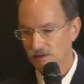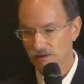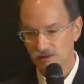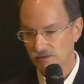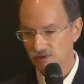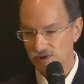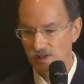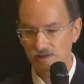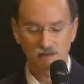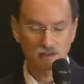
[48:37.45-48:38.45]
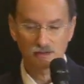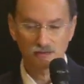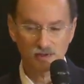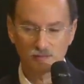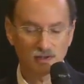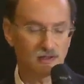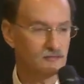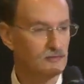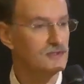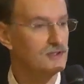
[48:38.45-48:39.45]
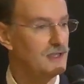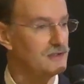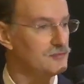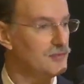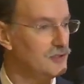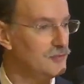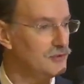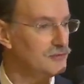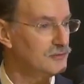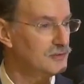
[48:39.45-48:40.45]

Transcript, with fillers: this was said to kill something like 50,000 people.